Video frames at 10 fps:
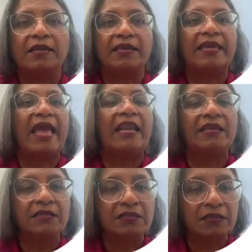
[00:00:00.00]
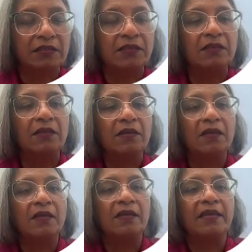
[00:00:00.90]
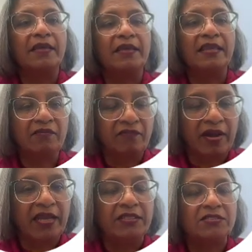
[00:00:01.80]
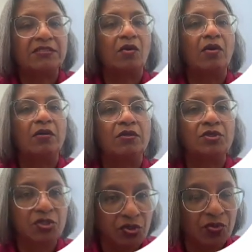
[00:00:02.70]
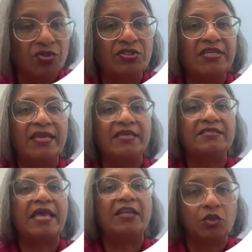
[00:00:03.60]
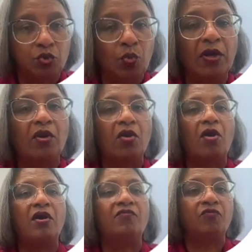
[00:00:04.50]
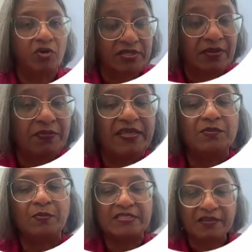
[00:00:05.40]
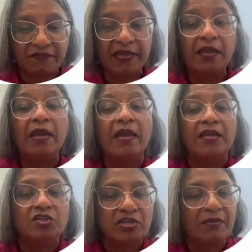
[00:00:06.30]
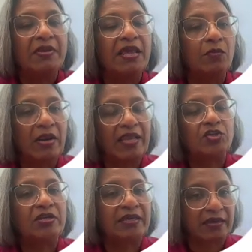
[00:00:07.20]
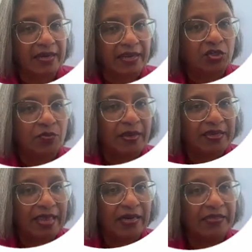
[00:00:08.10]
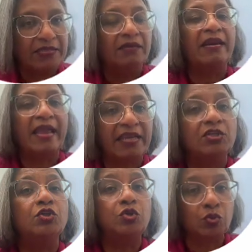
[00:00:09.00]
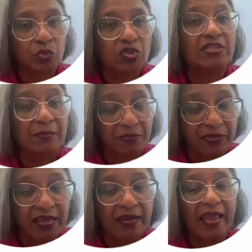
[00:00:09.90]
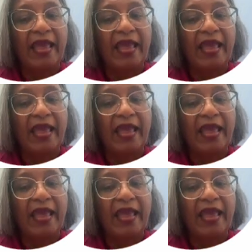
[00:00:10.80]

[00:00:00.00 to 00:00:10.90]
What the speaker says: calendar invites on Tuesdays at 2 o'clock for something specific, Gemini will actually connect to my calendar and do something,